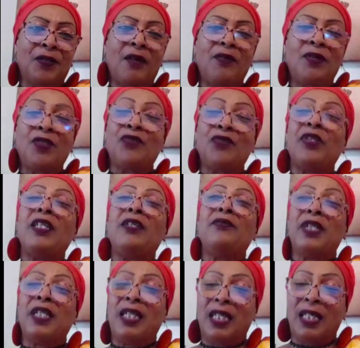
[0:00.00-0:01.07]
So that was
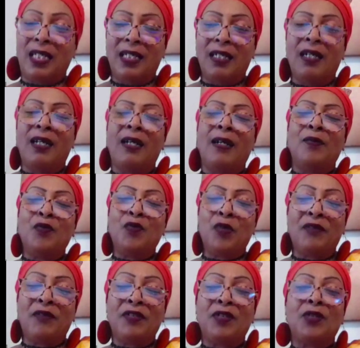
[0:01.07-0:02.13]
really, really,
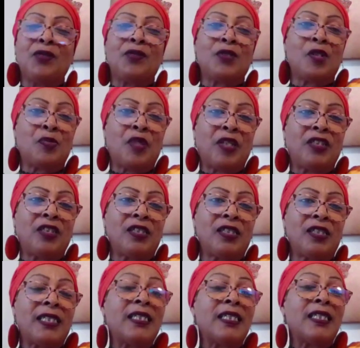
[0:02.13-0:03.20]
whoever took those
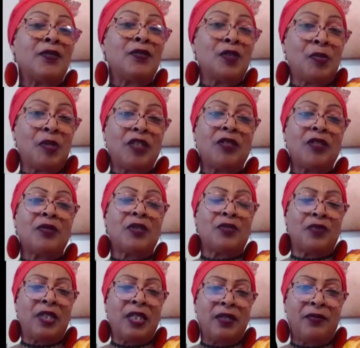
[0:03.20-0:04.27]
pictures and sent those pictures
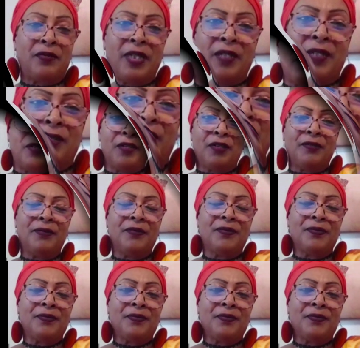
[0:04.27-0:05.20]
was really, really good.